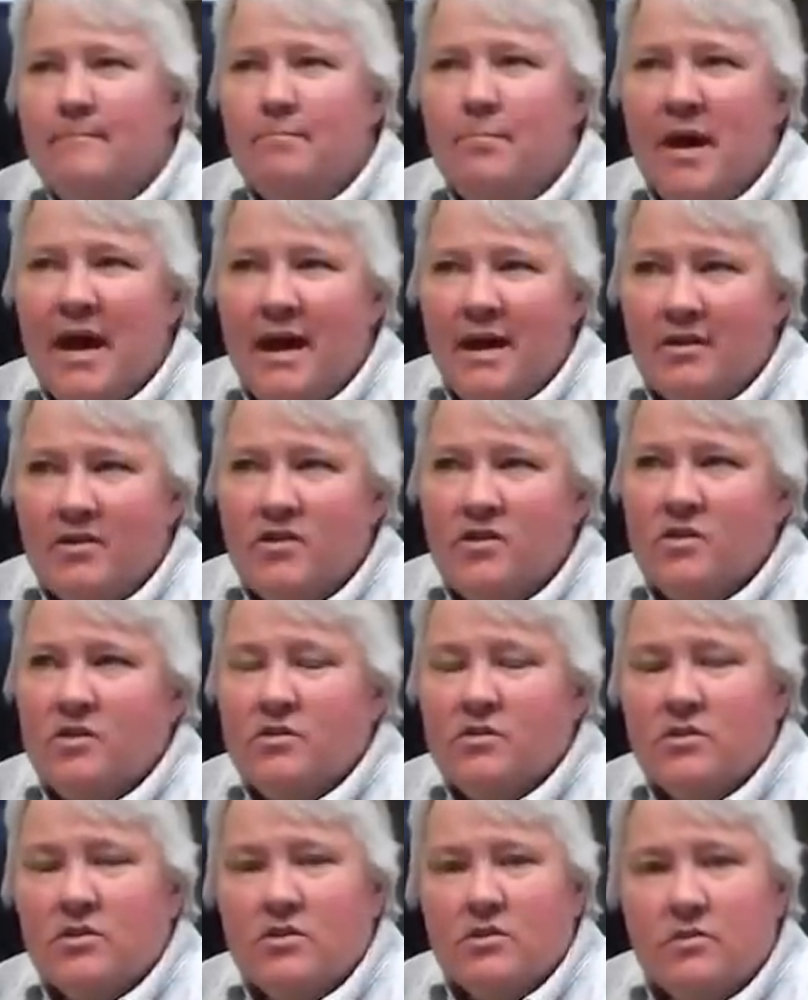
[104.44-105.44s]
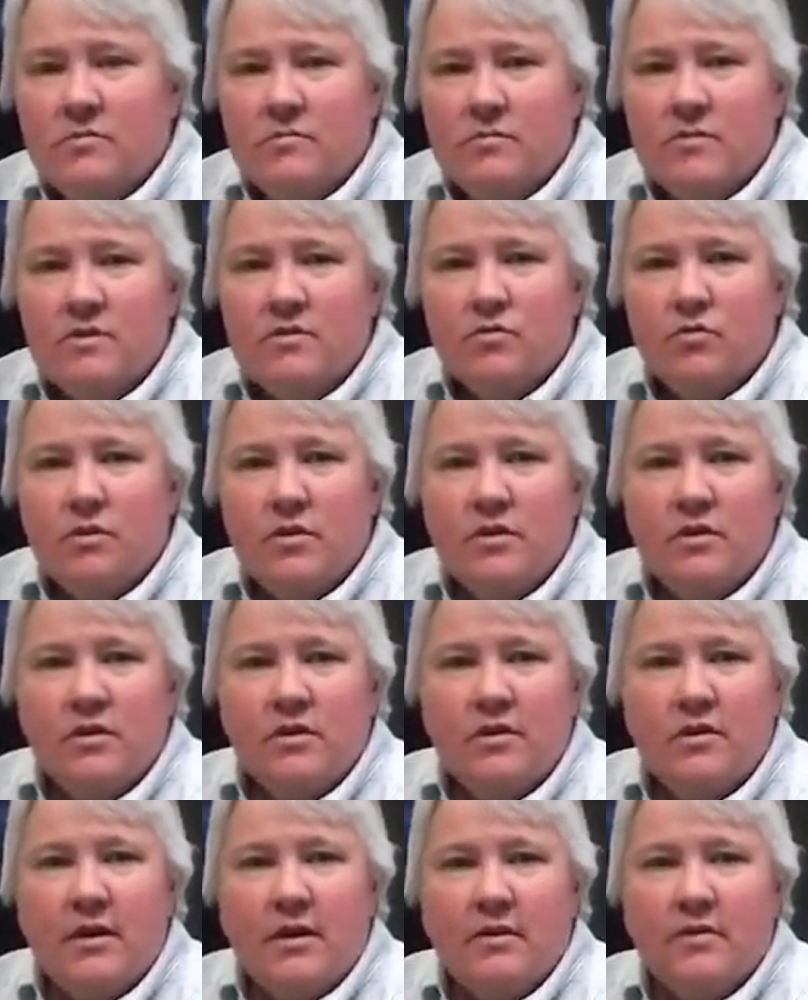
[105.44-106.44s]
PACS systems, we
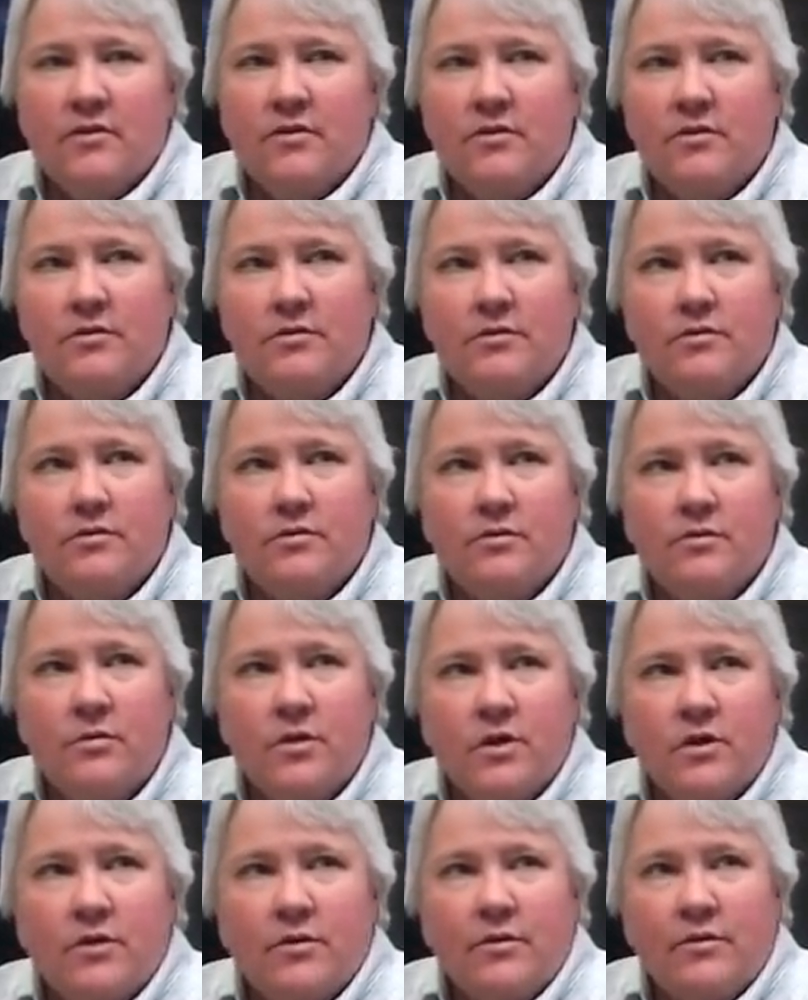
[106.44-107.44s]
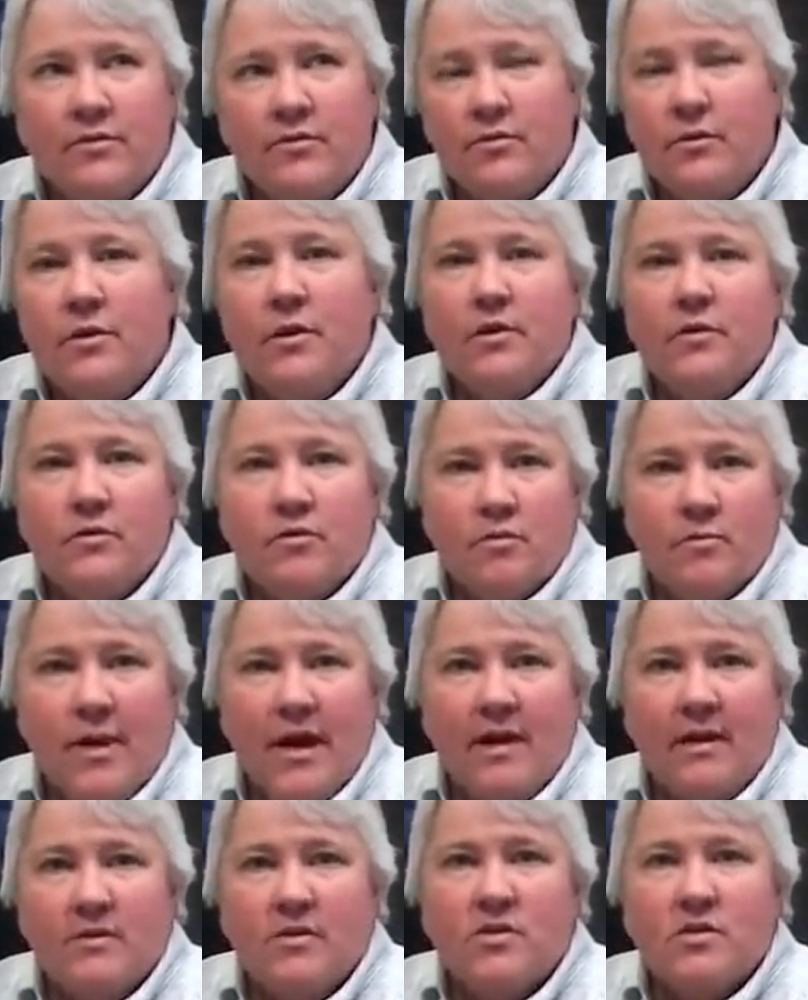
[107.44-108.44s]
connect to 3 other
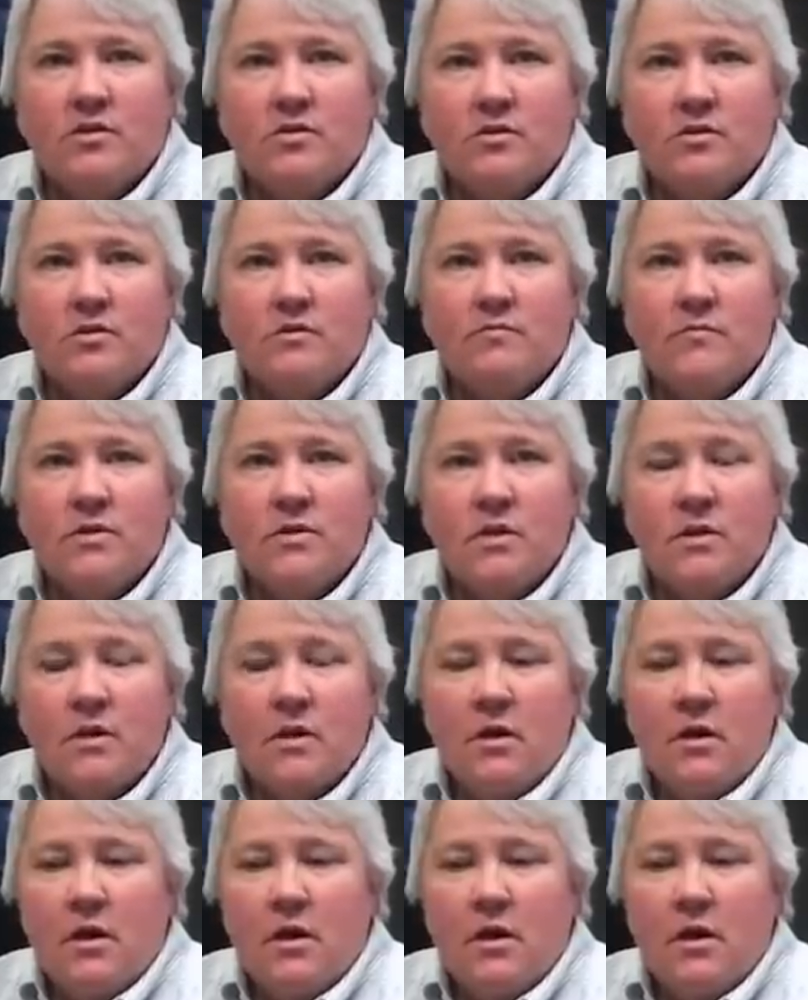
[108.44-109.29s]
PACS systems.